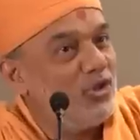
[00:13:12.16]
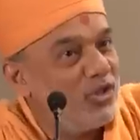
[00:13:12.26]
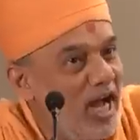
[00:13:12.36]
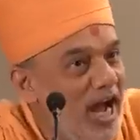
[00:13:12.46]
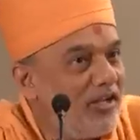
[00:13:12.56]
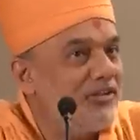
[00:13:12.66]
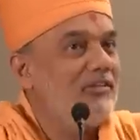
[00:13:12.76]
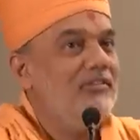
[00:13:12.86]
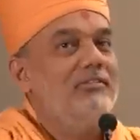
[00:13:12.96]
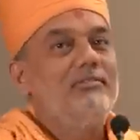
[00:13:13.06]

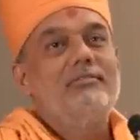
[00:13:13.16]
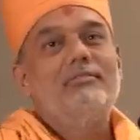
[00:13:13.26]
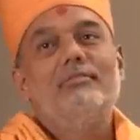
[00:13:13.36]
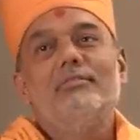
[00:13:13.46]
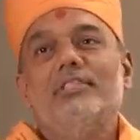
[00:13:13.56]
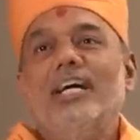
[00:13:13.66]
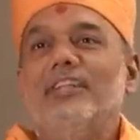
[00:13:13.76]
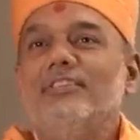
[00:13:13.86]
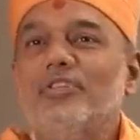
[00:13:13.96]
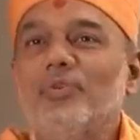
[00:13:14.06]
That
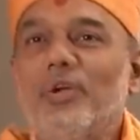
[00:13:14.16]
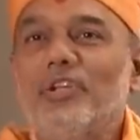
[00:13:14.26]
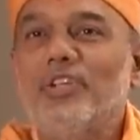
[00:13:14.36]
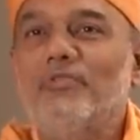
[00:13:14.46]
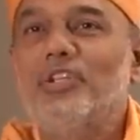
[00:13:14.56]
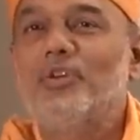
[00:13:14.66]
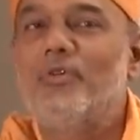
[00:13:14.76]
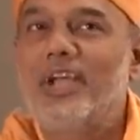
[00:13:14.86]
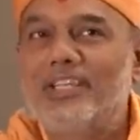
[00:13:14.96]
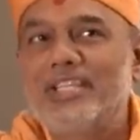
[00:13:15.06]
that situation which you
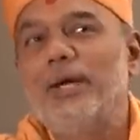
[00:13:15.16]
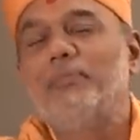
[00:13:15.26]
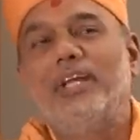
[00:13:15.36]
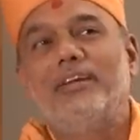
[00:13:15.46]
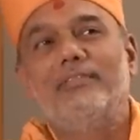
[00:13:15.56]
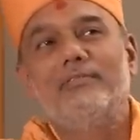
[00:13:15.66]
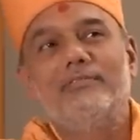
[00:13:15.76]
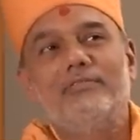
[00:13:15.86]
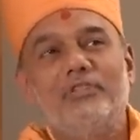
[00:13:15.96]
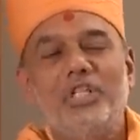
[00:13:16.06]
have accepted
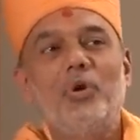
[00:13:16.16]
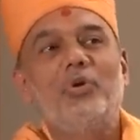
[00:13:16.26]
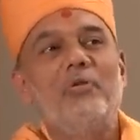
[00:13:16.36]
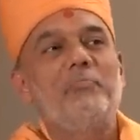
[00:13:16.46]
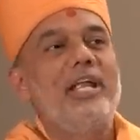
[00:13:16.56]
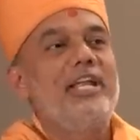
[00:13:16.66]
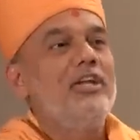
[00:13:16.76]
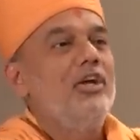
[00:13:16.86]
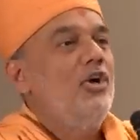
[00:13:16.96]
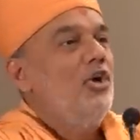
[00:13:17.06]
without complaint